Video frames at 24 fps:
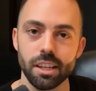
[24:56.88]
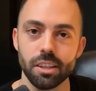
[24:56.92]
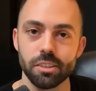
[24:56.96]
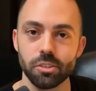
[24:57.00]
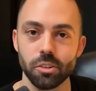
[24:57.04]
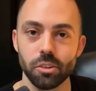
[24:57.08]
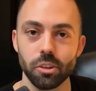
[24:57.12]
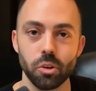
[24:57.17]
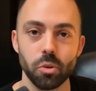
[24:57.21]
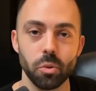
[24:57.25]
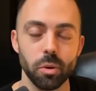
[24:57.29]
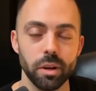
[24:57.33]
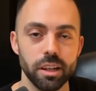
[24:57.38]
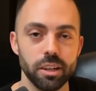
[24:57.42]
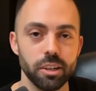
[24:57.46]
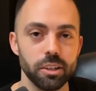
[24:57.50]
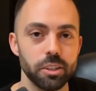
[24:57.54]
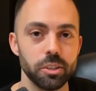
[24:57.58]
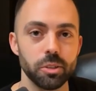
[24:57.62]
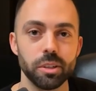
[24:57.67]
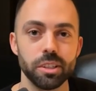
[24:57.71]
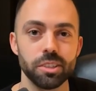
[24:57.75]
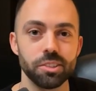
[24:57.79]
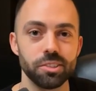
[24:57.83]
So the quicker
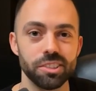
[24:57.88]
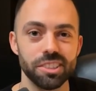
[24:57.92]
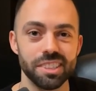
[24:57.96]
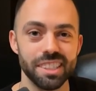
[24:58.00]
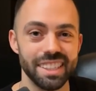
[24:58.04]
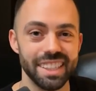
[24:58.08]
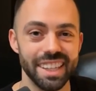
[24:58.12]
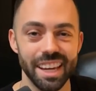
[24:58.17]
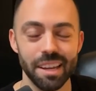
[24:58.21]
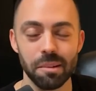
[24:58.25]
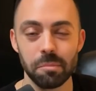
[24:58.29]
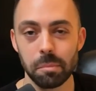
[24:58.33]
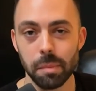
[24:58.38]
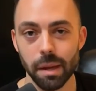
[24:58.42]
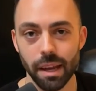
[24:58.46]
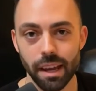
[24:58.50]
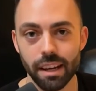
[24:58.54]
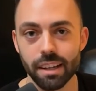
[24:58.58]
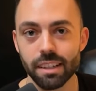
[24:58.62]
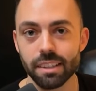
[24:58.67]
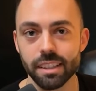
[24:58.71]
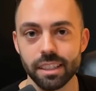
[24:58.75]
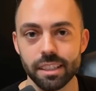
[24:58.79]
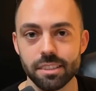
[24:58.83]
you can just get
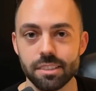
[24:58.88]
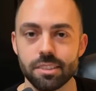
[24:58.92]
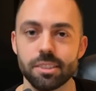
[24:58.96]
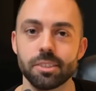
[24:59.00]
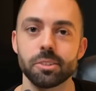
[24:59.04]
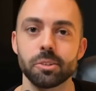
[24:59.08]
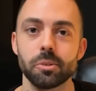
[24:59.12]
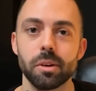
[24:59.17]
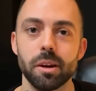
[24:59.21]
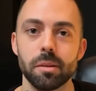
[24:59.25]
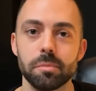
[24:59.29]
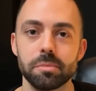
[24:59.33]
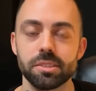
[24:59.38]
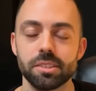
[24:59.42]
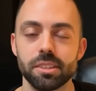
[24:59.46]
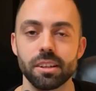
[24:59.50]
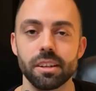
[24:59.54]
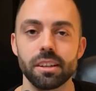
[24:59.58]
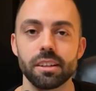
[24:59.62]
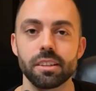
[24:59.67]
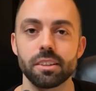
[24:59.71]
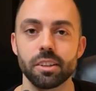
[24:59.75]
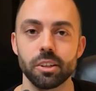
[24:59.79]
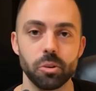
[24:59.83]
backlinks to your
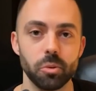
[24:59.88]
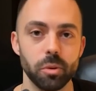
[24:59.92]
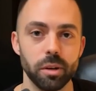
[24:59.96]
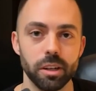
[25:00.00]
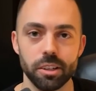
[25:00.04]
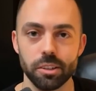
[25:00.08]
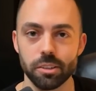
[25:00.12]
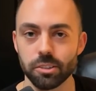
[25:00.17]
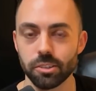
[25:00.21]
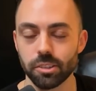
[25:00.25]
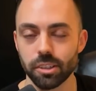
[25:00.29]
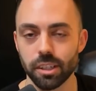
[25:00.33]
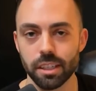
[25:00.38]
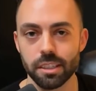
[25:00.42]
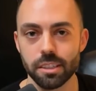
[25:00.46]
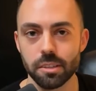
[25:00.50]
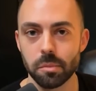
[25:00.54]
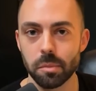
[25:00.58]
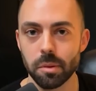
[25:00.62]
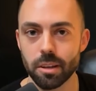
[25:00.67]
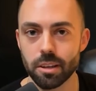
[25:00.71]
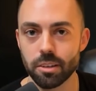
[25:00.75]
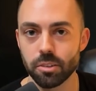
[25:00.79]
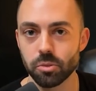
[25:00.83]
website, the quicker you'll get to
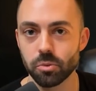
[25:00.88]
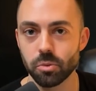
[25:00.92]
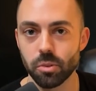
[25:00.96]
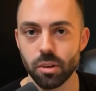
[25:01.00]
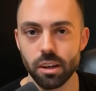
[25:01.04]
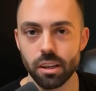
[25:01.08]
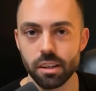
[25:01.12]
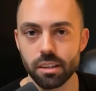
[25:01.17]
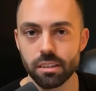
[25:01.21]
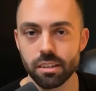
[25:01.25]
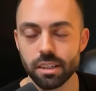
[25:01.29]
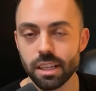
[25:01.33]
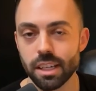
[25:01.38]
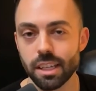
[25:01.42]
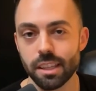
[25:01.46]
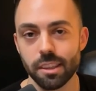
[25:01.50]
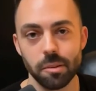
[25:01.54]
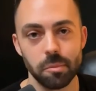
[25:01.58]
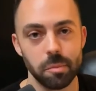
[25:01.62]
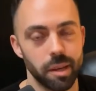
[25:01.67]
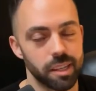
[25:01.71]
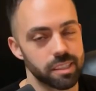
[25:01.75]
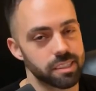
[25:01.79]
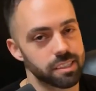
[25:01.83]
page one.
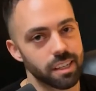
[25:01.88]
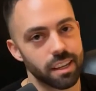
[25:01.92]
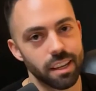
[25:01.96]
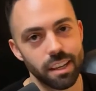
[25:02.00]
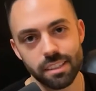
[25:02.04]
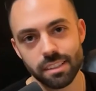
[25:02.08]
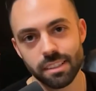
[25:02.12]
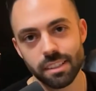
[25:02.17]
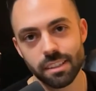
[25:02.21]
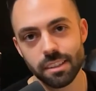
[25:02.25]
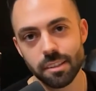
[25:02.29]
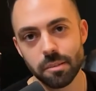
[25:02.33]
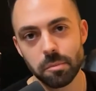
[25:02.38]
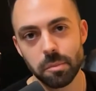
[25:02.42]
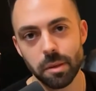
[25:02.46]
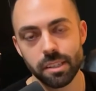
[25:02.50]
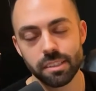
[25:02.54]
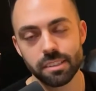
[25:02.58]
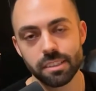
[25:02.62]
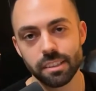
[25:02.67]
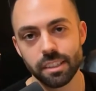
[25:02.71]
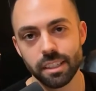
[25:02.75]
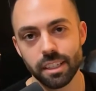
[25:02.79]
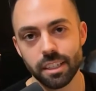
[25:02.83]
The best content and the
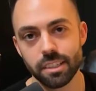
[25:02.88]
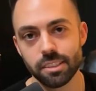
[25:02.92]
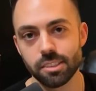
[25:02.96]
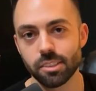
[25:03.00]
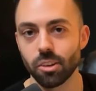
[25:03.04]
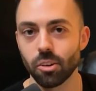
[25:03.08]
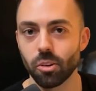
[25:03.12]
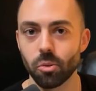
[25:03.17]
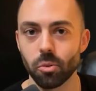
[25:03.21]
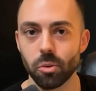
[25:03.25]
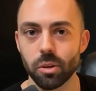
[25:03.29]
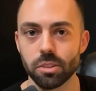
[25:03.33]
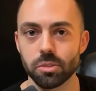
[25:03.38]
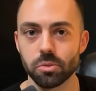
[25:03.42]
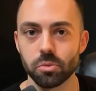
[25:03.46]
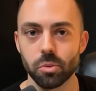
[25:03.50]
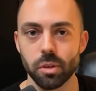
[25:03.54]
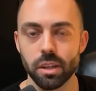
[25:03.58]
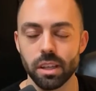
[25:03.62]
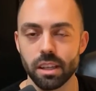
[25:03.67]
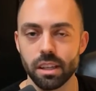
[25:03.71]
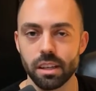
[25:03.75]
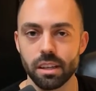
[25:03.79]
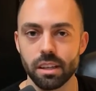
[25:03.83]
best links always
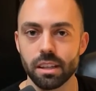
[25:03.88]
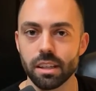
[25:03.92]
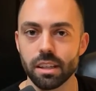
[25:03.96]
win.